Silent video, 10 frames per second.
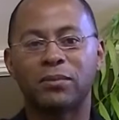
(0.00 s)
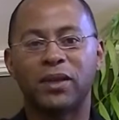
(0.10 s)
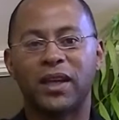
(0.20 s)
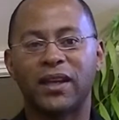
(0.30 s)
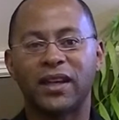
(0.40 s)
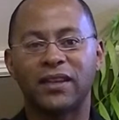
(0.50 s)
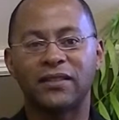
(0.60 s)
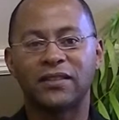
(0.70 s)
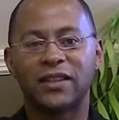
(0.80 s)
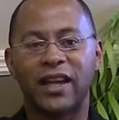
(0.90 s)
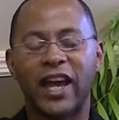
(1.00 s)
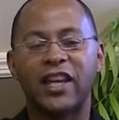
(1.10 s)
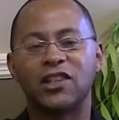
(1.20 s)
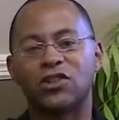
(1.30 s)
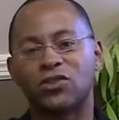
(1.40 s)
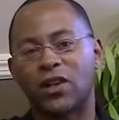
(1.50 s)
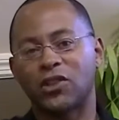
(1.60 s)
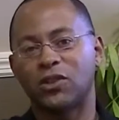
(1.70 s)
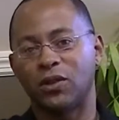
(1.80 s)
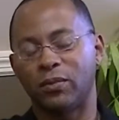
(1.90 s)
planning and
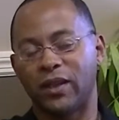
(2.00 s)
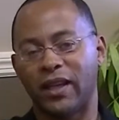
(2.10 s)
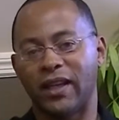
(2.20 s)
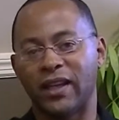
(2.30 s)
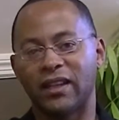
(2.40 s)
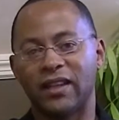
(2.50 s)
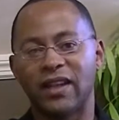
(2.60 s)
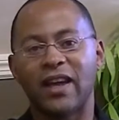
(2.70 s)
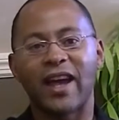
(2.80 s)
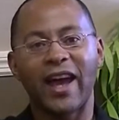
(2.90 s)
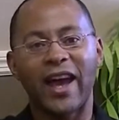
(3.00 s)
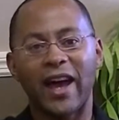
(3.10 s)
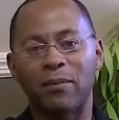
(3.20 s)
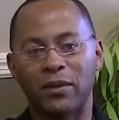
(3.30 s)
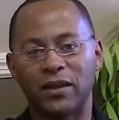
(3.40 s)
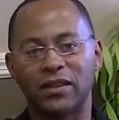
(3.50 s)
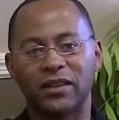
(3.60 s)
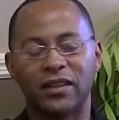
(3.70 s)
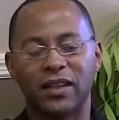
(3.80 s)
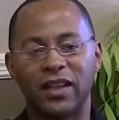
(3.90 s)
instructional planning happen
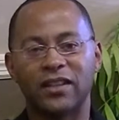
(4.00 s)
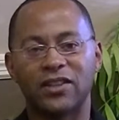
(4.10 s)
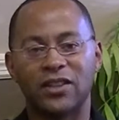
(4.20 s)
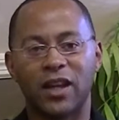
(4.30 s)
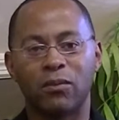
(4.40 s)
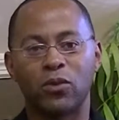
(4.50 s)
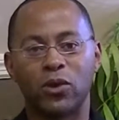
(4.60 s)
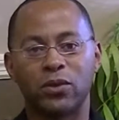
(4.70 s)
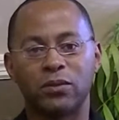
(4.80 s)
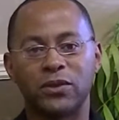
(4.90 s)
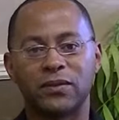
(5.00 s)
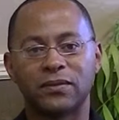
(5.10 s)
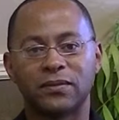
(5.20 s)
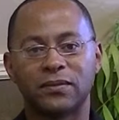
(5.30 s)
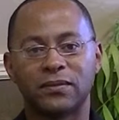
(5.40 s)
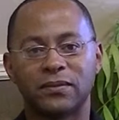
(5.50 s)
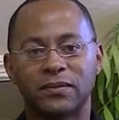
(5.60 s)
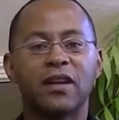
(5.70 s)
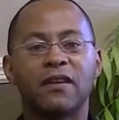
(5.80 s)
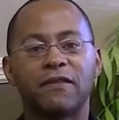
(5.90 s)
in the same rooms.
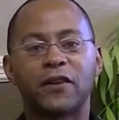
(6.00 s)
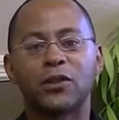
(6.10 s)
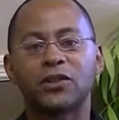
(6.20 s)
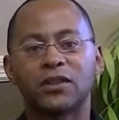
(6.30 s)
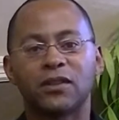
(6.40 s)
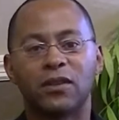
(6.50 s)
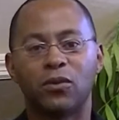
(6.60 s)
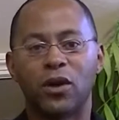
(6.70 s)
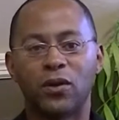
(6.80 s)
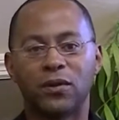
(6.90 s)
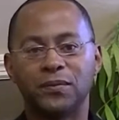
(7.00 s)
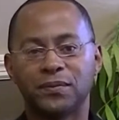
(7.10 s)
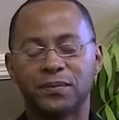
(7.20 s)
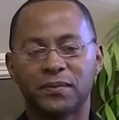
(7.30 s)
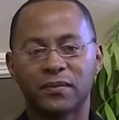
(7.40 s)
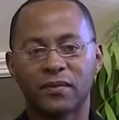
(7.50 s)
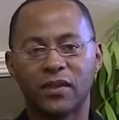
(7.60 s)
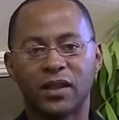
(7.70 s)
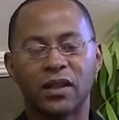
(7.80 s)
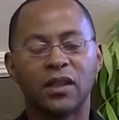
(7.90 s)
First, the role.
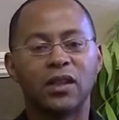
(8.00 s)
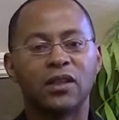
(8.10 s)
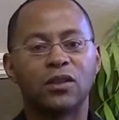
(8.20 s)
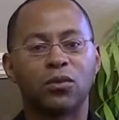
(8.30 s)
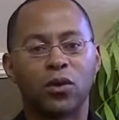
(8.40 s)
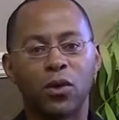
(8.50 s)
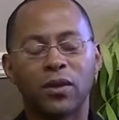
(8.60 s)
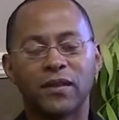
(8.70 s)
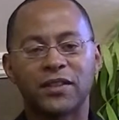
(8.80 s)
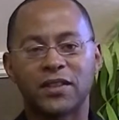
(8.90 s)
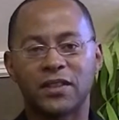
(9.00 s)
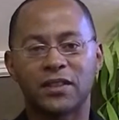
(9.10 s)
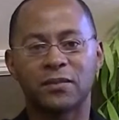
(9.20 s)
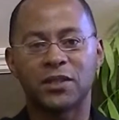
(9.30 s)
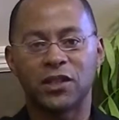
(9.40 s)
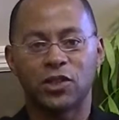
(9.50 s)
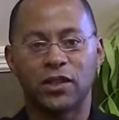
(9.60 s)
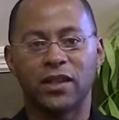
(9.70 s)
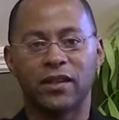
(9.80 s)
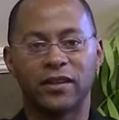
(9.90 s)
The role of the systems
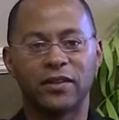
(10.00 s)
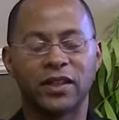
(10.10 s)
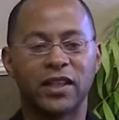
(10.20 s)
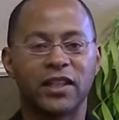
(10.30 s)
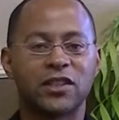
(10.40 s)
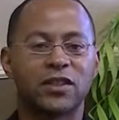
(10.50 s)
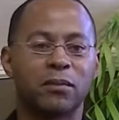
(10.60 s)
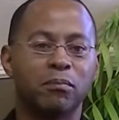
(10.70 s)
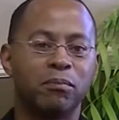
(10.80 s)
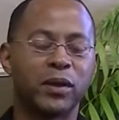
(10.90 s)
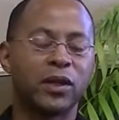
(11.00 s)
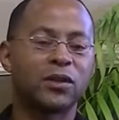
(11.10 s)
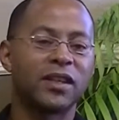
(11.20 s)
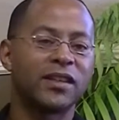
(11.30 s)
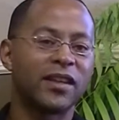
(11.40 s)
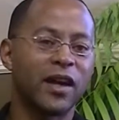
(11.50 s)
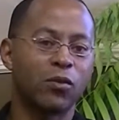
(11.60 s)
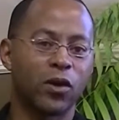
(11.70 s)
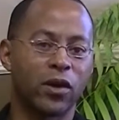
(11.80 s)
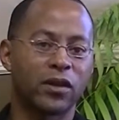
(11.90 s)
engineer is to build a
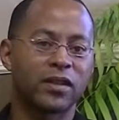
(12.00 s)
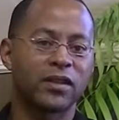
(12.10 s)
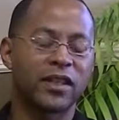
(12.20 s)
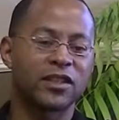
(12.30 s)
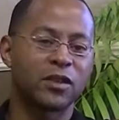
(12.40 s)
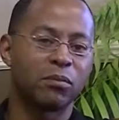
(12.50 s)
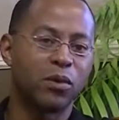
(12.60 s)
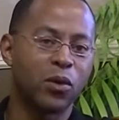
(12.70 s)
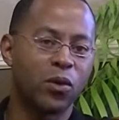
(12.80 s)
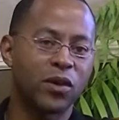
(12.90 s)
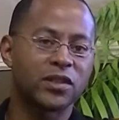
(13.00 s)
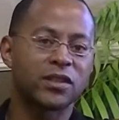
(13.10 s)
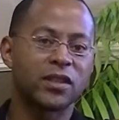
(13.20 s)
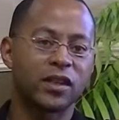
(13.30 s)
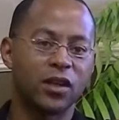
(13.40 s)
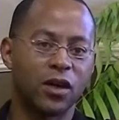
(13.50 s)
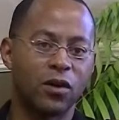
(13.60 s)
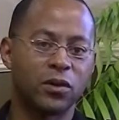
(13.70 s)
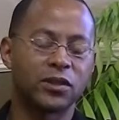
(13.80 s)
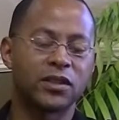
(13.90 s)
network that supports the
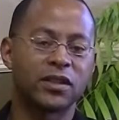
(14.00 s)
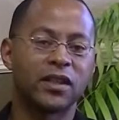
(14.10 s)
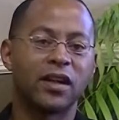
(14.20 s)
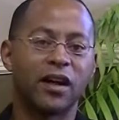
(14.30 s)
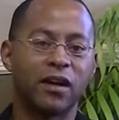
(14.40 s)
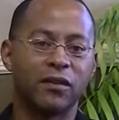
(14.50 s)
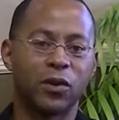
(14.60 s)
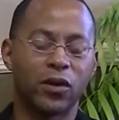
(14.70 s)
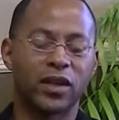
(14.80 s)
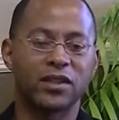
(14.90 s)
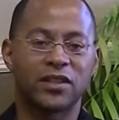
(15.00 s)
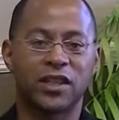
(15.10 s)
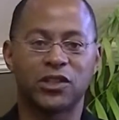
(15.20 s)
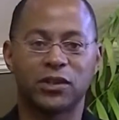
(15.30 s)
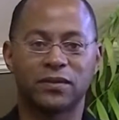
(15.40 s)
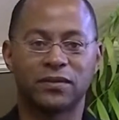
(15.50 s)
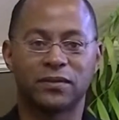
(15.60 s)
goals of the organization.